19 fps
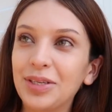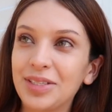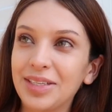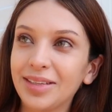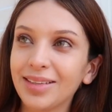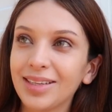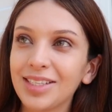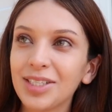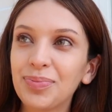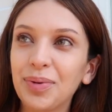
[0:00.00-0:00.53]

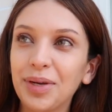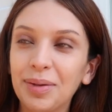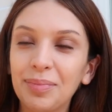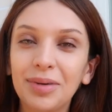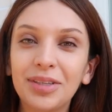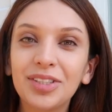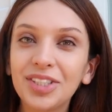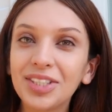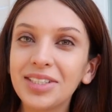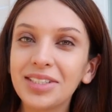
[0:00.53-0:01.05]
using this pretty
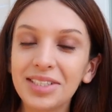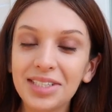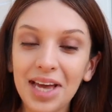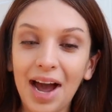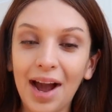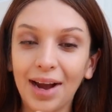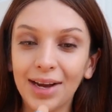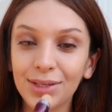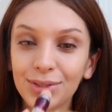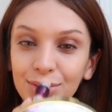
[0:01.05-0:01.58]
much since
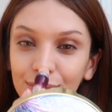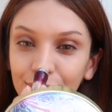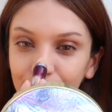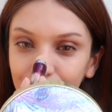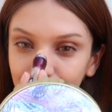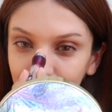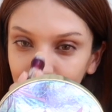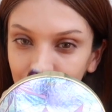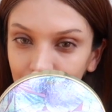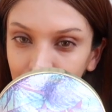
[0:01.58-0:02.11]
high
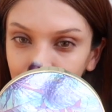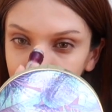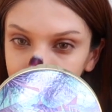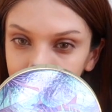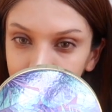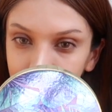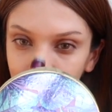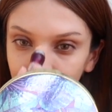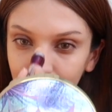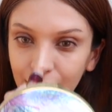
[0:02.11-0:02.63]
school.
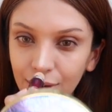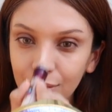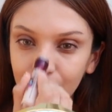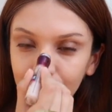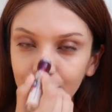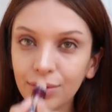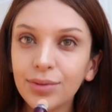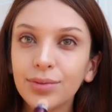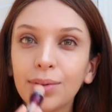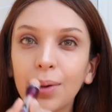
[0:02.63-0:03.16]

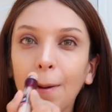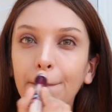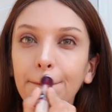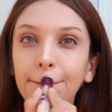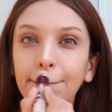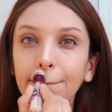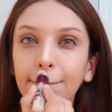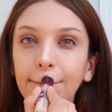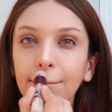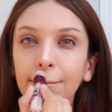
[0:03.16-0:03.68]
So
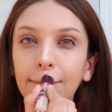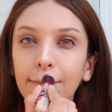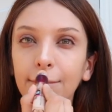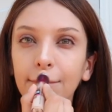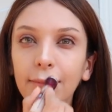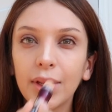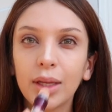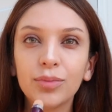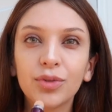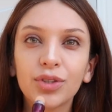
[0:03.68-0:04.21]

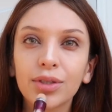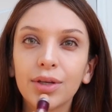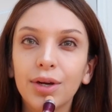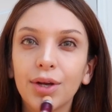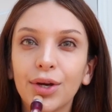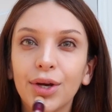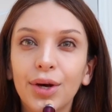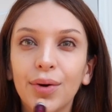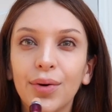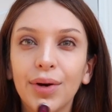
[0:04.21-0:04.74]
I'm just
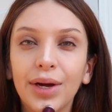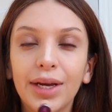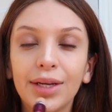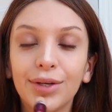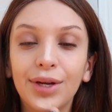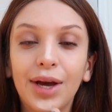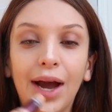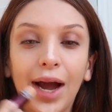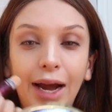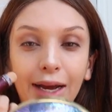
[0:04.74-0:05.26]
gonna go
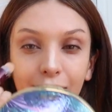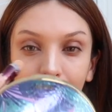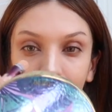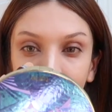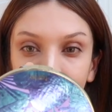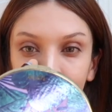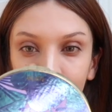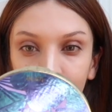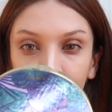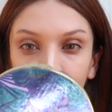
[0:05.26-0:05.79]
and
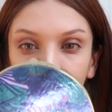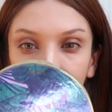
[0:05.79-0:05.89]
highlight